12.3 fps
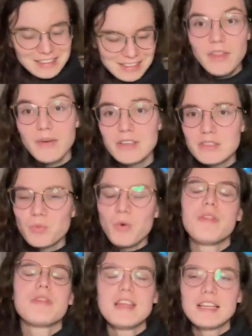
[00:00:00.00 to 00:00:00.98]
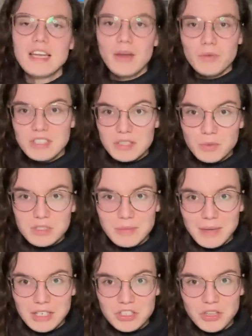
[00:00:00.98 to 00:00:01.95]
There is one thing that I did want to
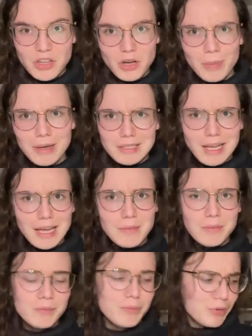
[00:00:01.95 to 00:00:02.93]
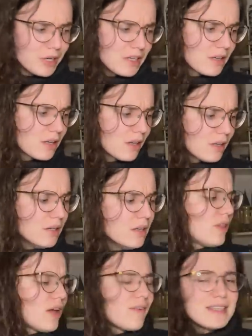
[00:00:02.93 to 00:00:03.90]
mention though about a brick colour.
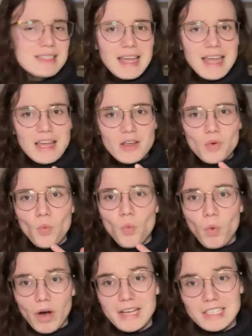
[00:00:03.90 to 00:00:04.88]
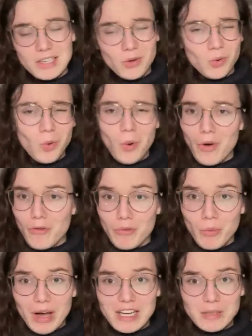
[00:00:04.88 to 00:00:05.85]
There is a white or
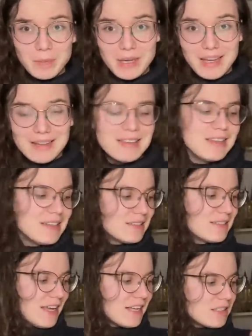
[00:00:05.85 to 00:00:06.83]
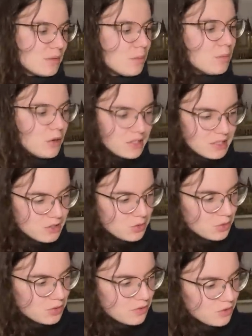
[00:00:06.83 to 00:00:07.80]
off-white piece in this set, mostly
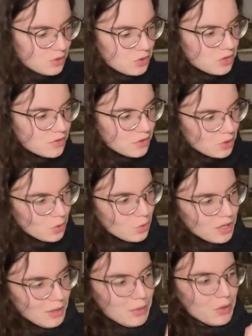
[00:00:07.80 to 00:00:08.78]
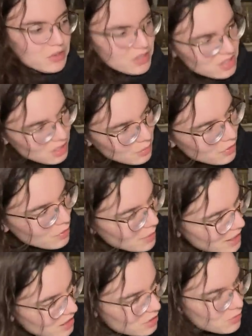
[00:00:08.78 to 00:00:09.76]
used for the awning, but also some of the
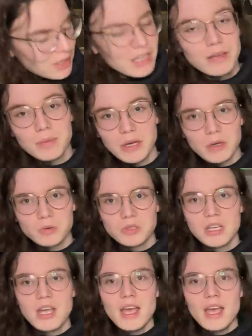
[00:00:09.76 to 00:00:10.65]
masonry in the build,